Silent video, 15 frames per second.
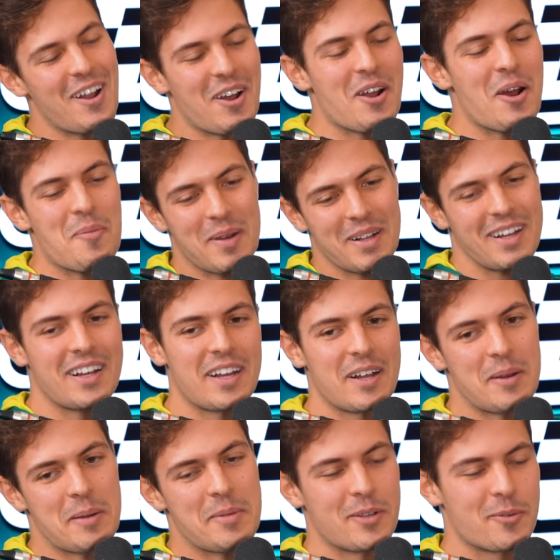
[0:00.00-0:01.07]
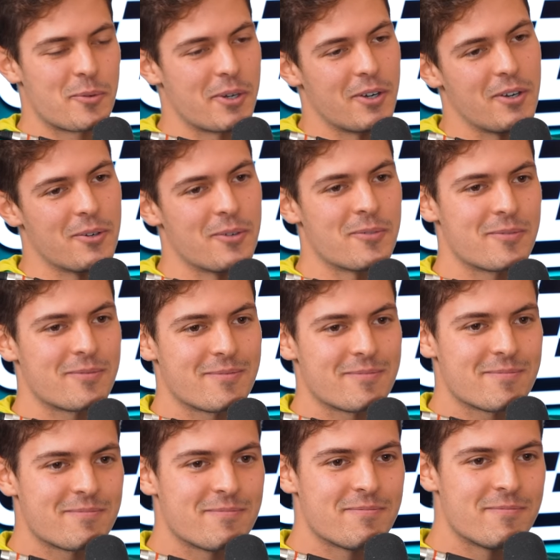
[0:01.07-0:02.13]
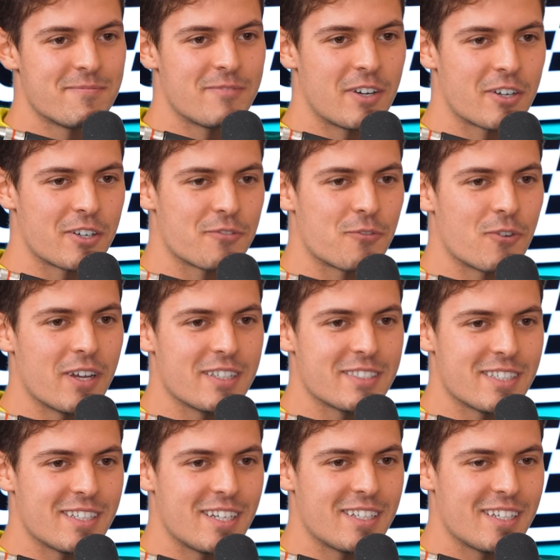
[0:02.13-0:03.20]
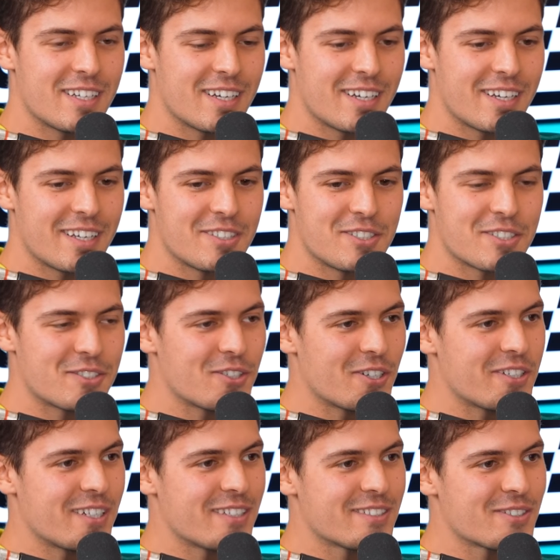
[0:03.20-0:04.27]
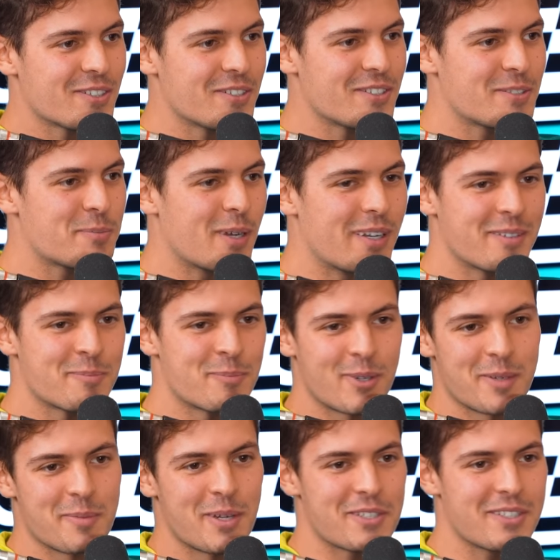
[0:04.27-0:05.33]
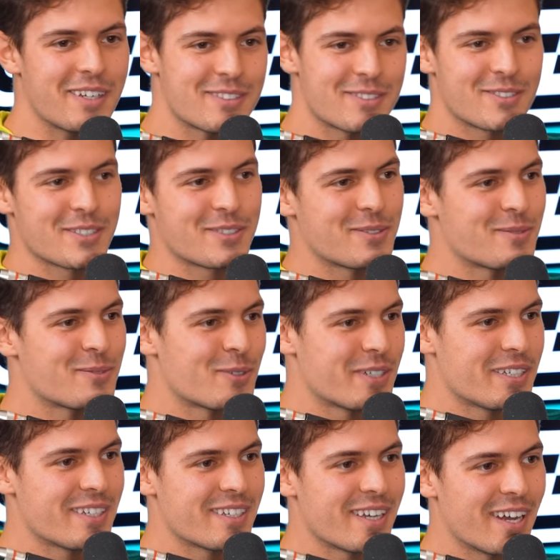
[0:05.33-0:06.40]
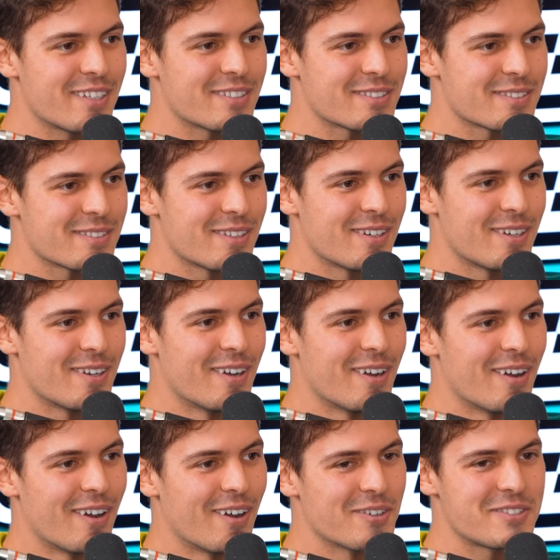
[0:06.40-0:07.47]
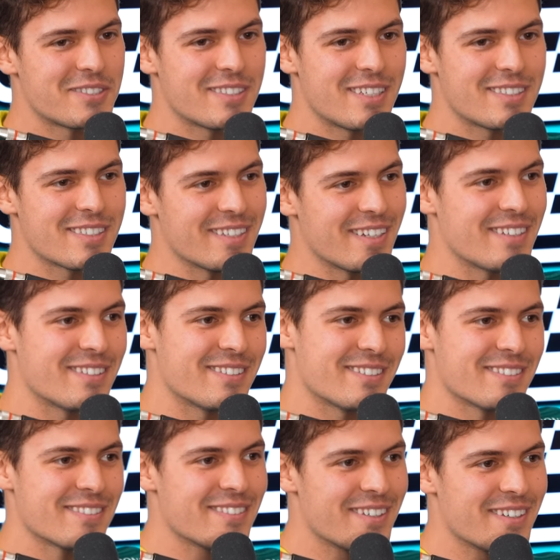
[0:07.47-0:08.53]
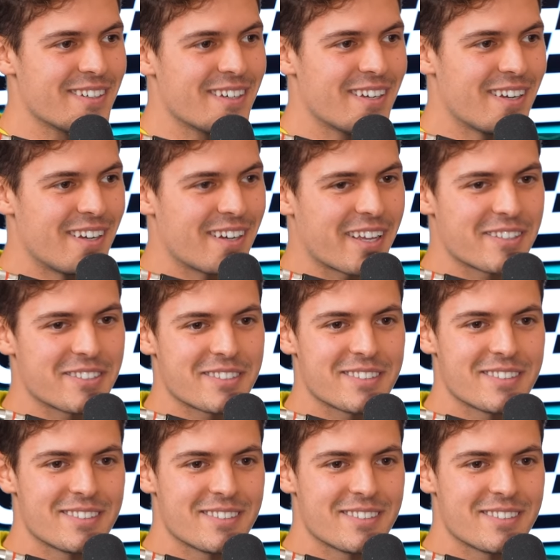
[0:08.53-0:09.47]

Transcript: be a co-host. Nah, but uh, I, I, mean we're all very good friends, and then uh, he just joined it, so it's pretty pretty much like just three guys, yeah, hosting it, and then I guess